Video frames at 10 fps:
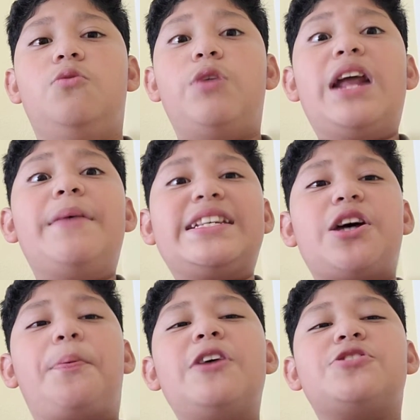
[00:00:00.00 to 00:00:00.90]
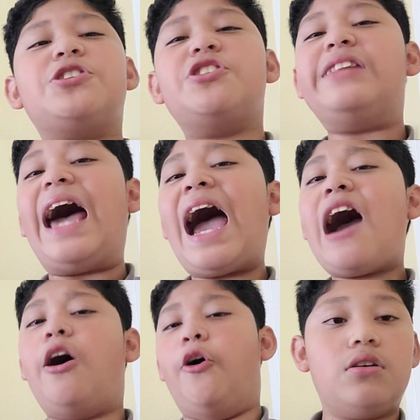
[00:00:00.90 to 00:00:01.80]
What am I supposed to do
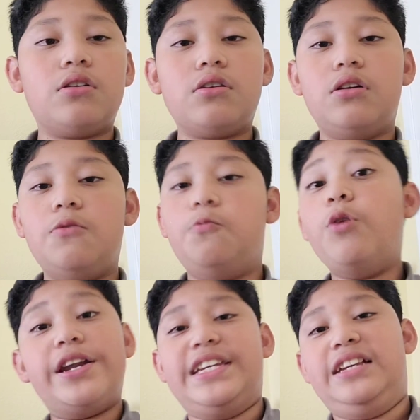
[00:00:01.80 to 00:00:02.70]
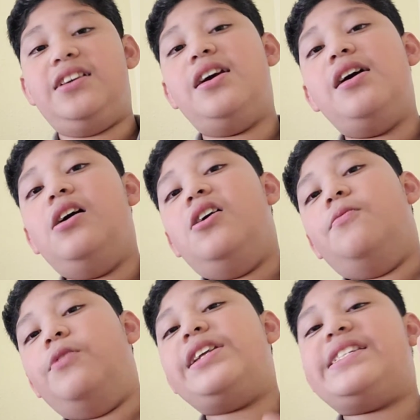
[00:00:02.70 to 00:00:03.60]
now? Woody.
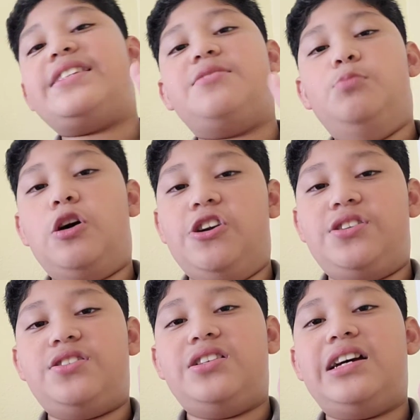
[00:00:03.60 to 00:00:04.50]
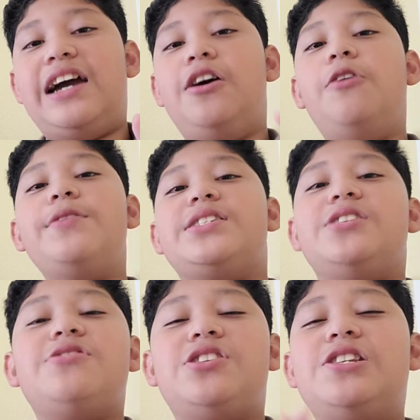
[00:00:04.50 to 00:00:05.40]
Woody's smart. I always
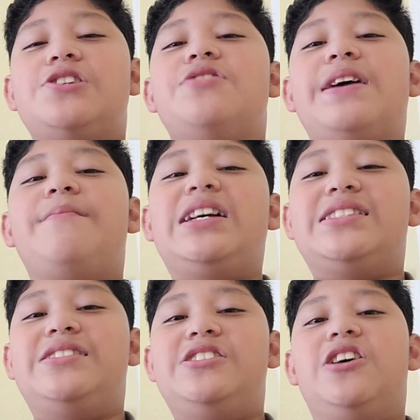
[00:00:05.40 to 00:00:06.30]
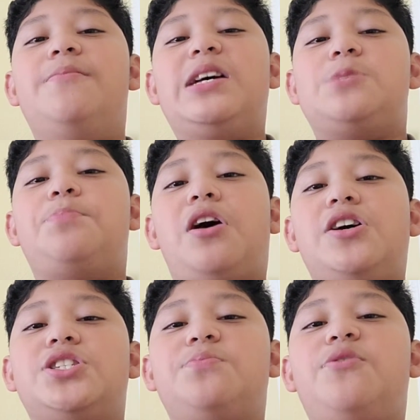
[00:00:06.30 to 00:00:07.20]
used to do him as dumb as
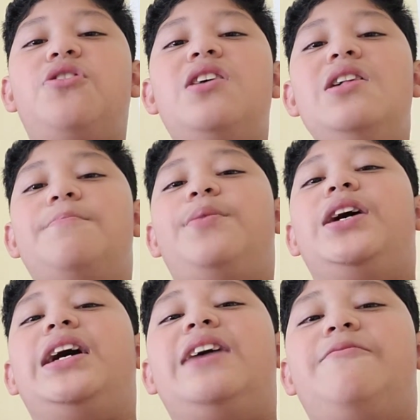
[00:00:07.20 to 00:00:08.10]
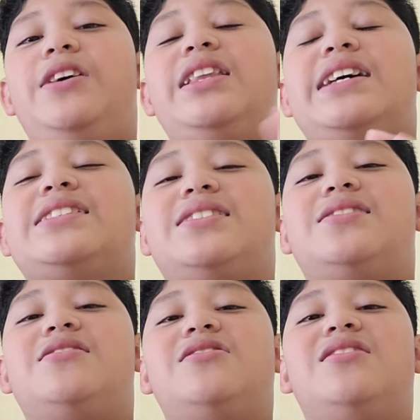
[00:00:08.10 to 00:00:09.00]
possible, but I
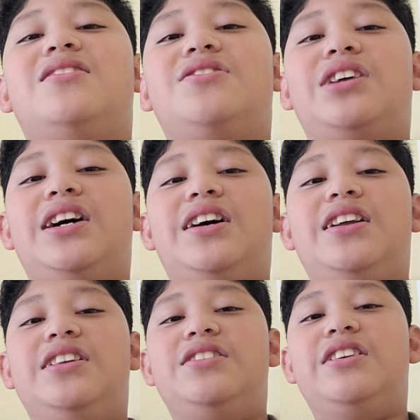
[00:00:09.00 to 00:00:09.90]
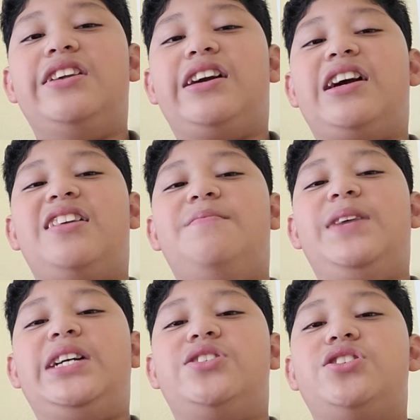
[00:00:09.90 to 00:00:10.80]
realized that it didn't kind of
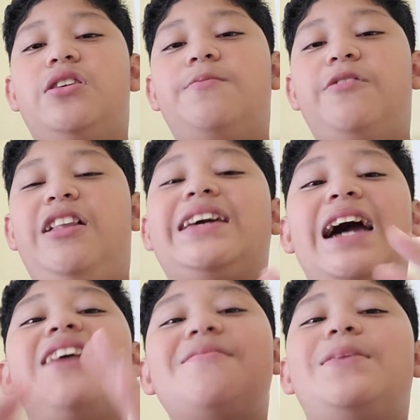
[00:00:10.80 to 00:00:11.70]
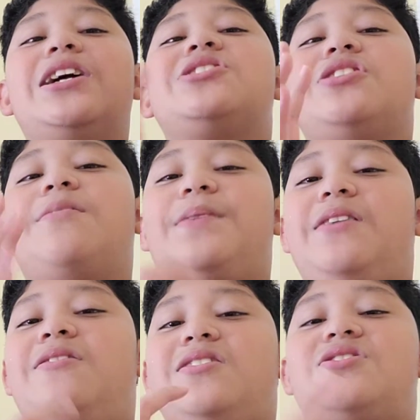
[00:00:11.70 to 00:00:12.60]
match up. Well, it kind of matched up, but
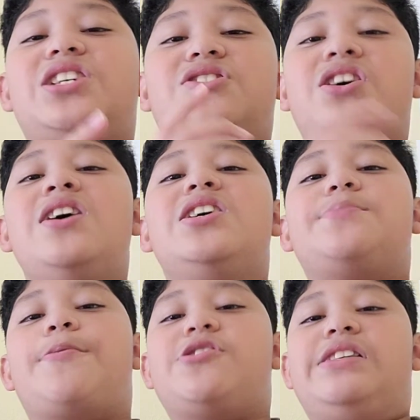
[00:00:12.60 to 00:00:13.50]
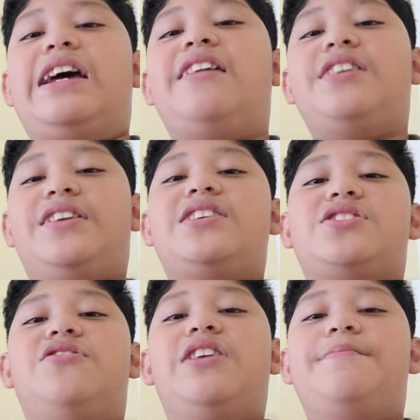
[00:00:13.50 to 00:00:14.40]
I want to change his personality,
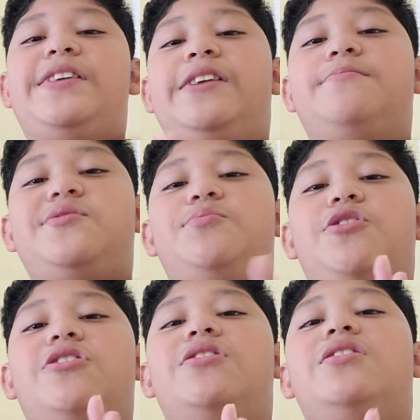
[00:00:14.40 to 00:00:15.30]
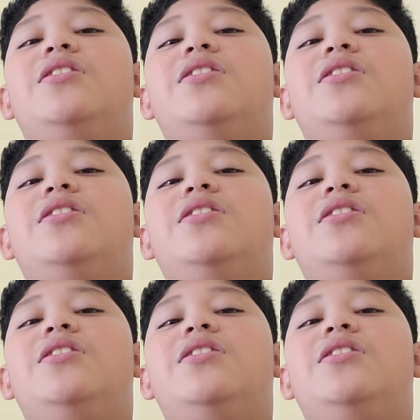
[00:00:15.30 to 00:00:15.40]
so I made him smart.